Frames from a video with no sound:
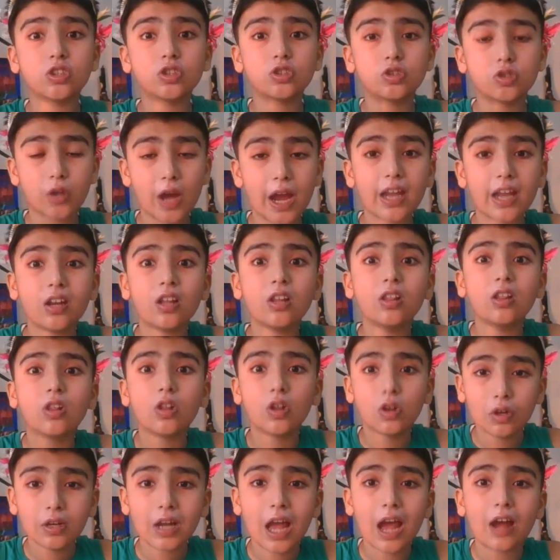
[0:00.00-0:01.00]
You're trying to
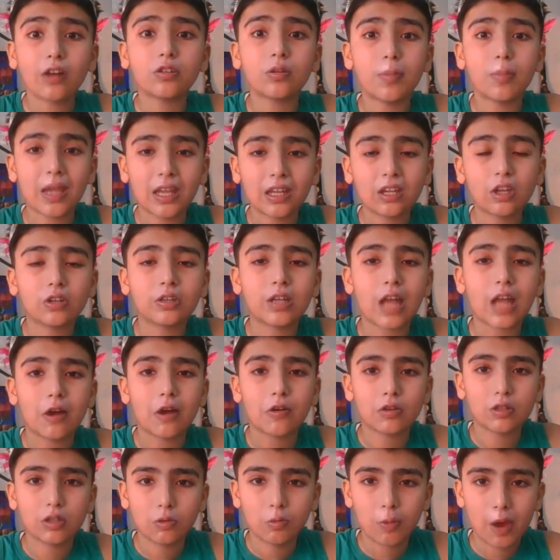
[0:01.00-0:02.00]
learn how to make your
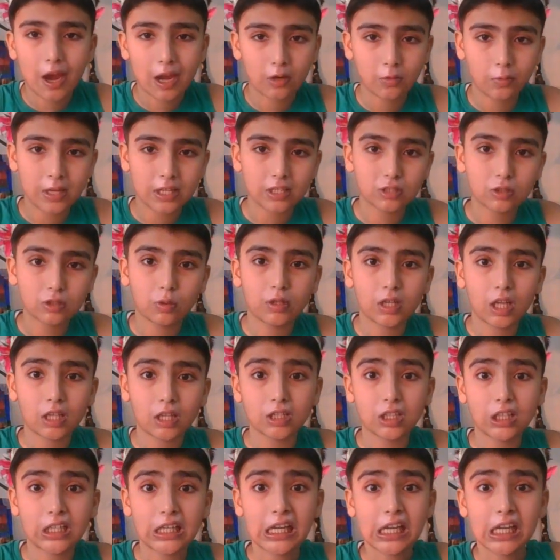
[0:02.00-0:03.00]
tower the right way so it
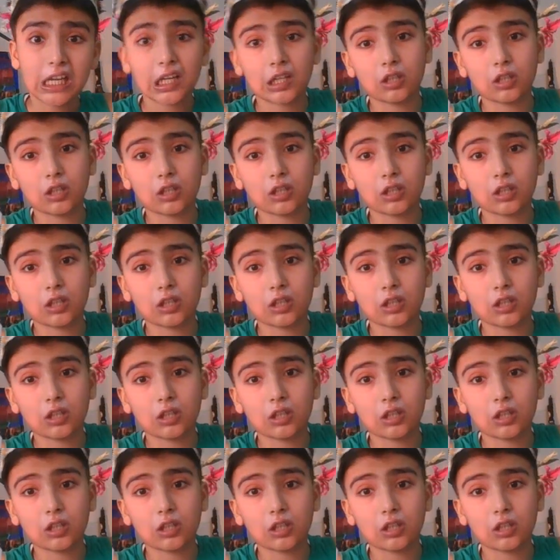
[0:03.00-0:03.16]
doesn't